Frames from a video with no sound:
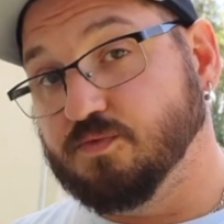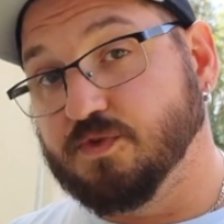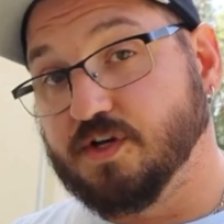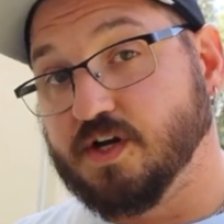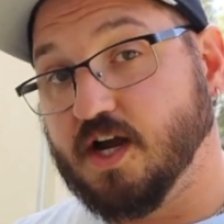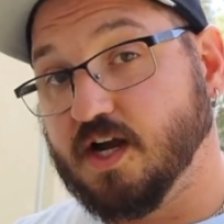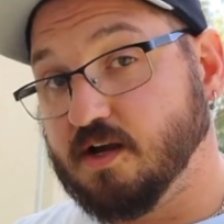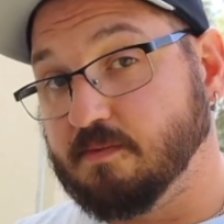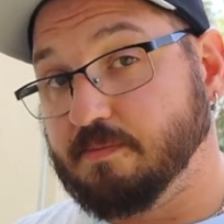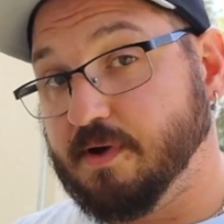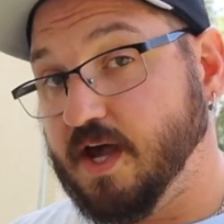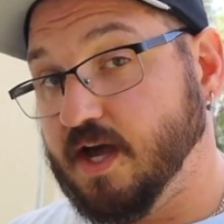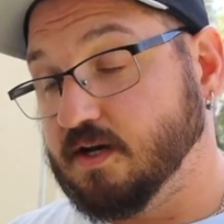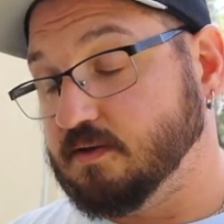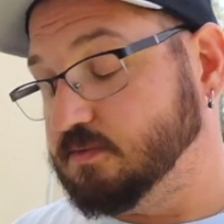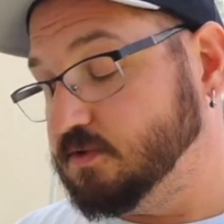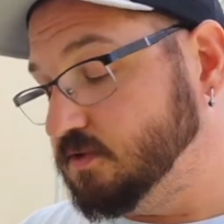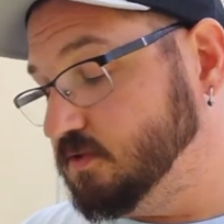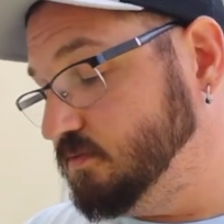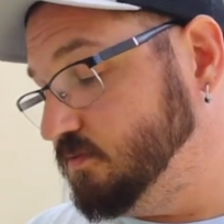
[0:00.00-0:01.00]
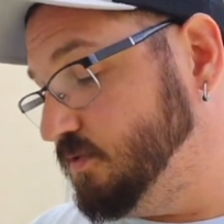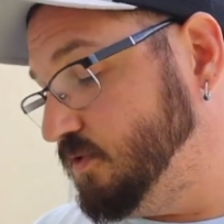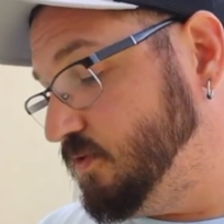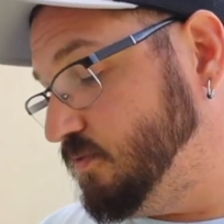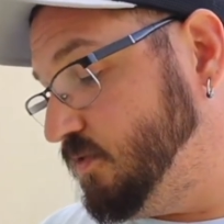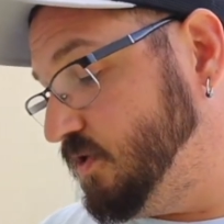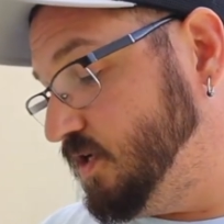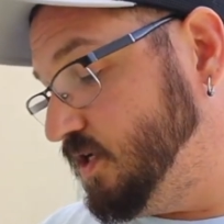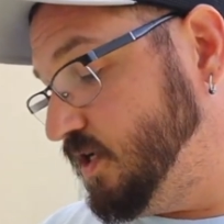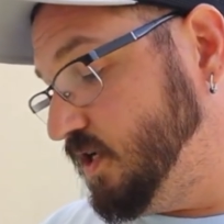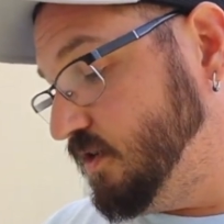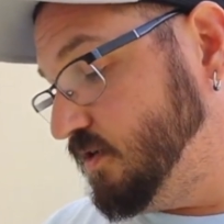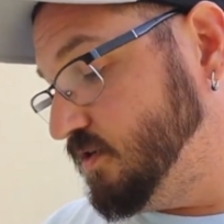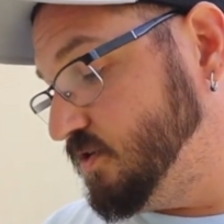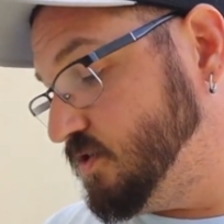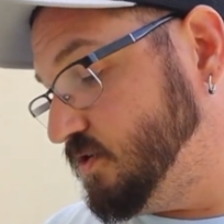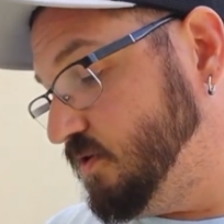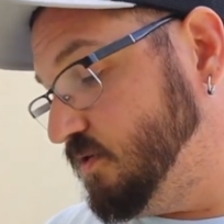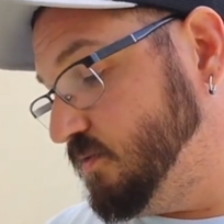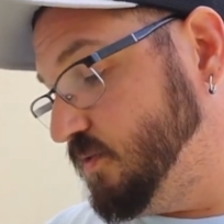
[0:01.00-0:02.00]
They're not compatible with one
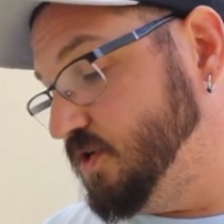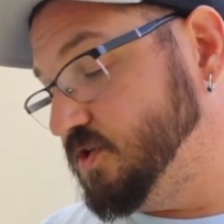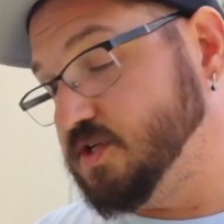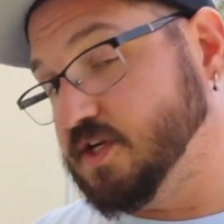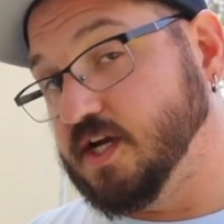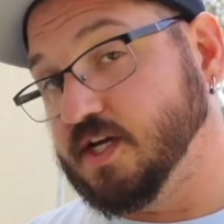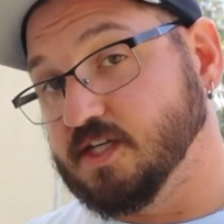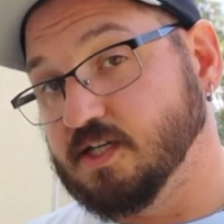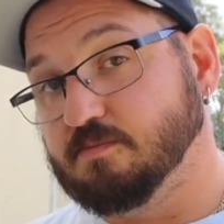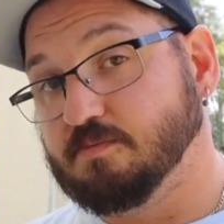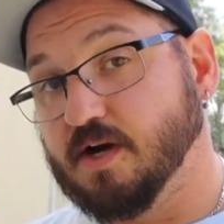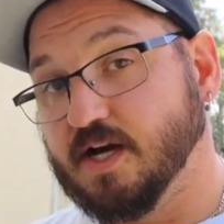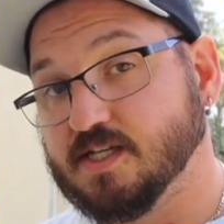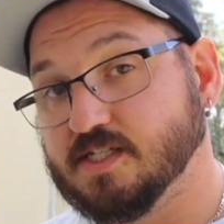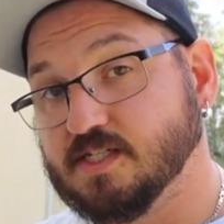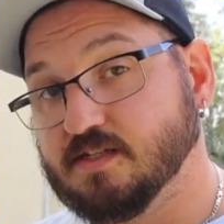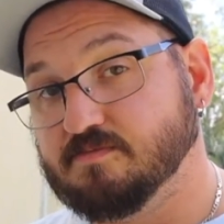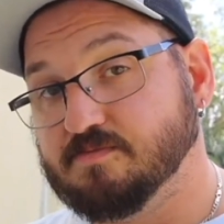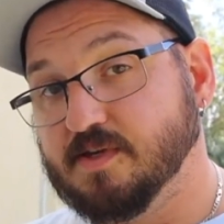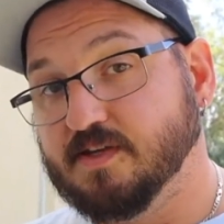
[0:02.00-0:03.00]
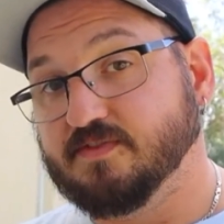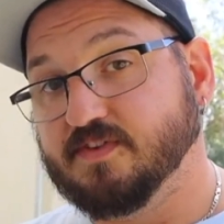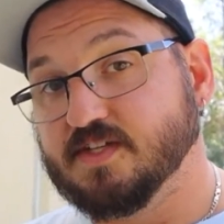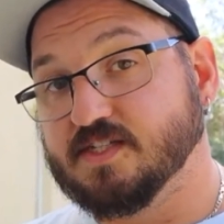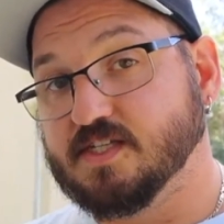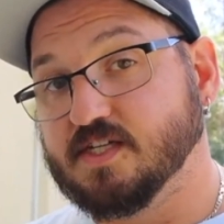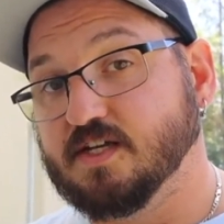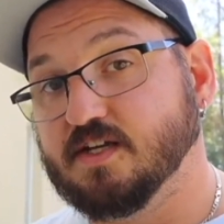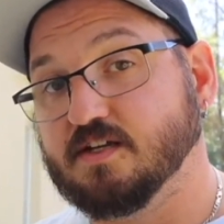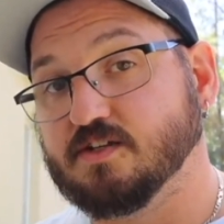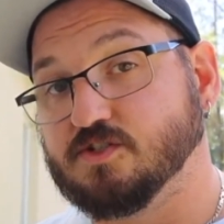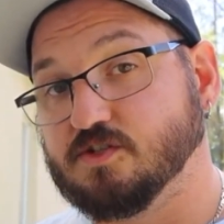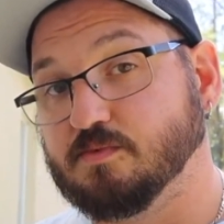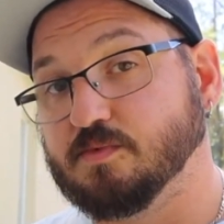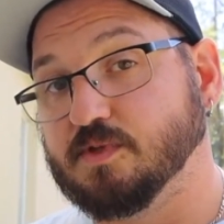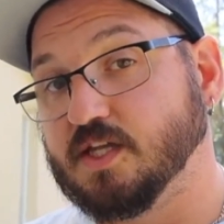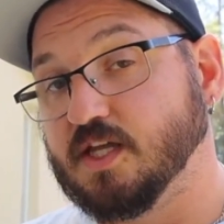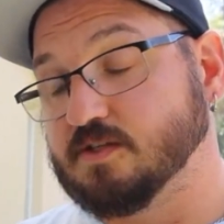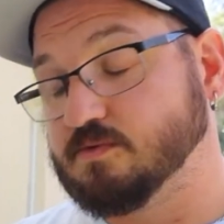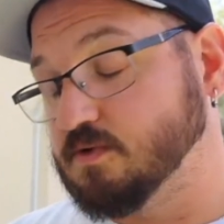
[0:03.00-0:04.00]
another. So originally I did buy CPVC,
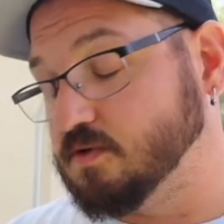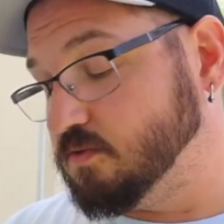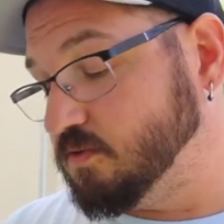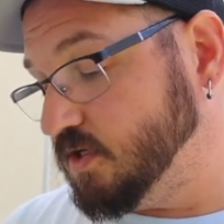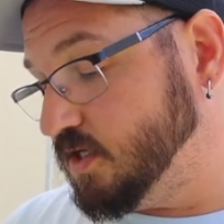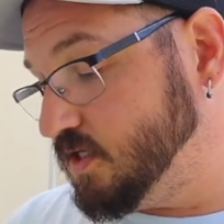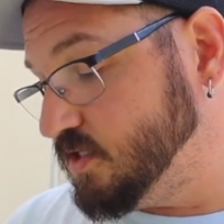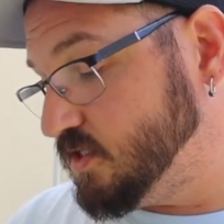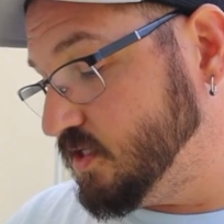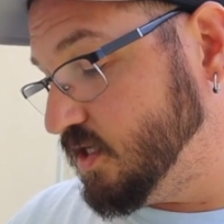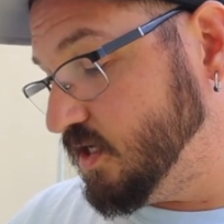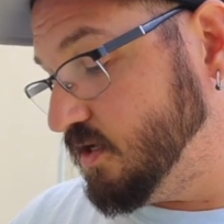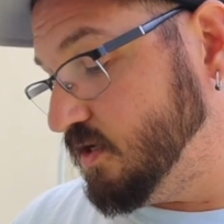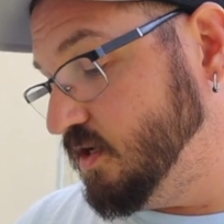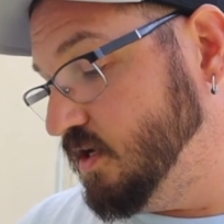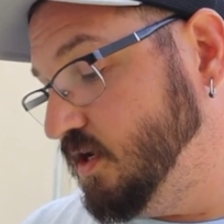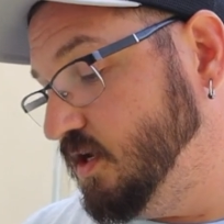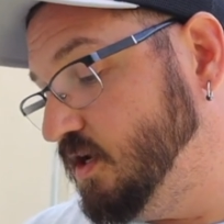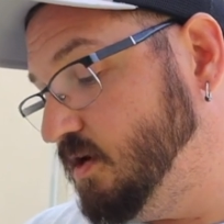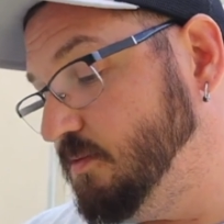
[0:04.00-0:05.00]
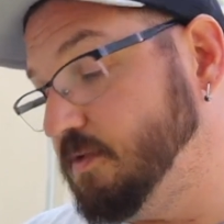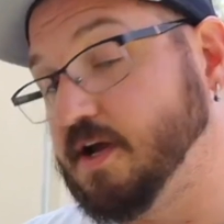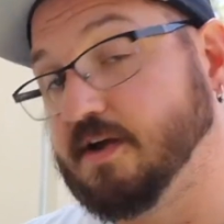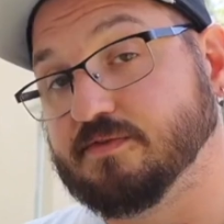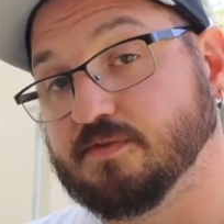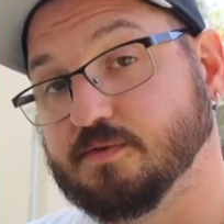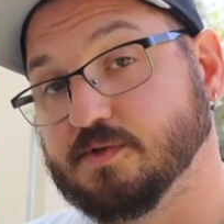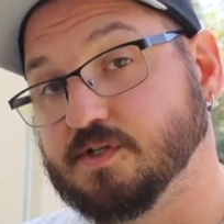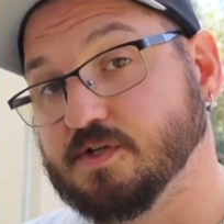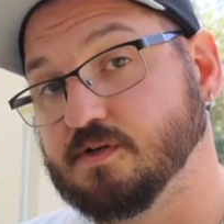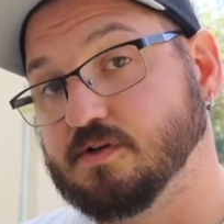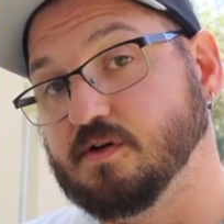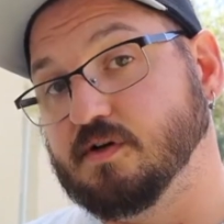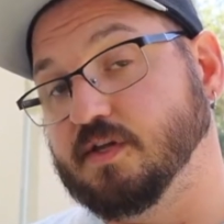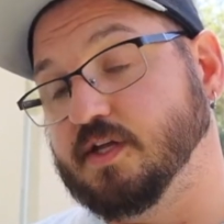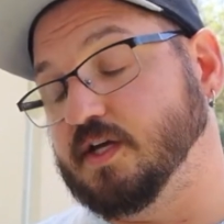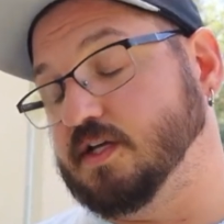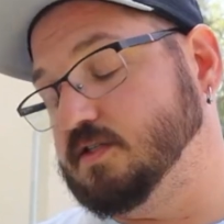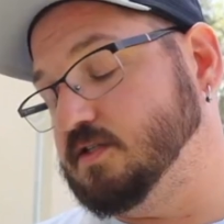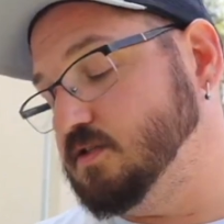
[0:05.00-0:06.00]
assuming that's what it was, and I'm gonna have to return
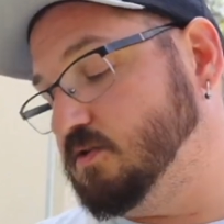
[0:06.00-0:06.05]
all that.